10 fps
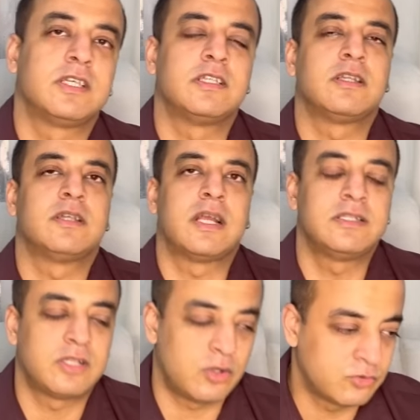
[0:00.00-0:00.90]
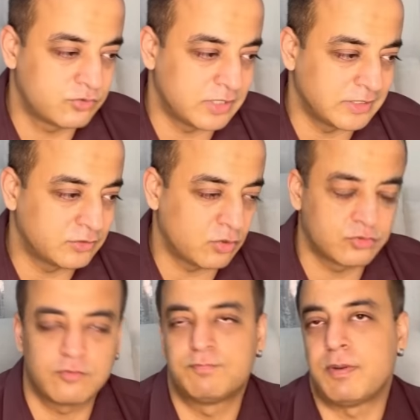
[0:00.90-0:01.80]
in the ninth house ninth house
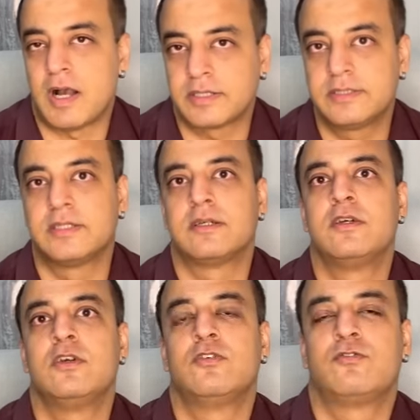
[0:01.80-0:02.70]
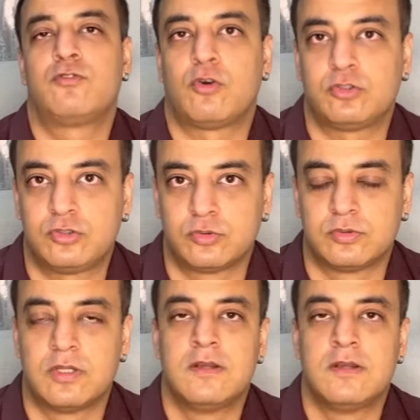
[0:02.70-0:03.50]
of bhagya fortune